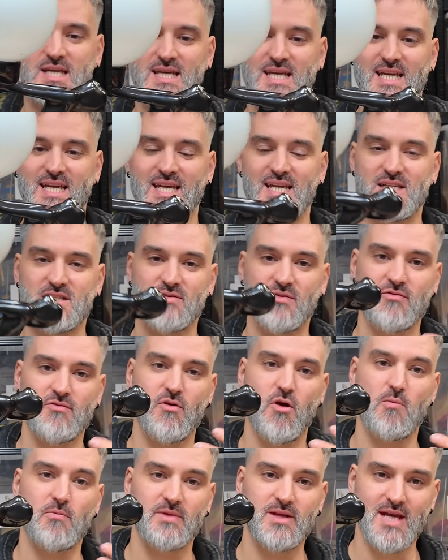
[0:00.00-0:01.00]
It is
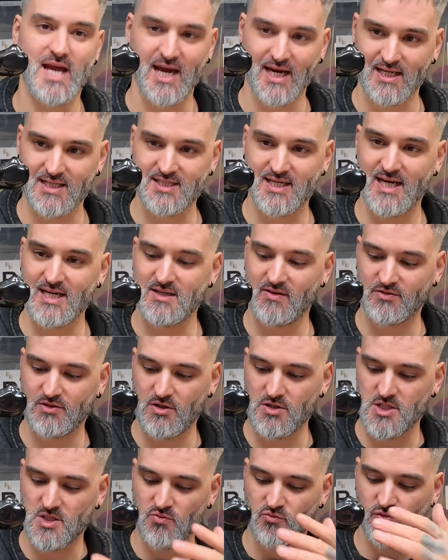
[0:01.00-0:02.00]
from the 80s. I've
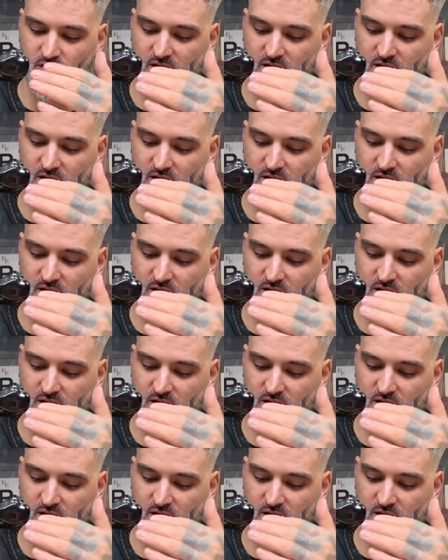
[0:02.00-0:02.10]
done some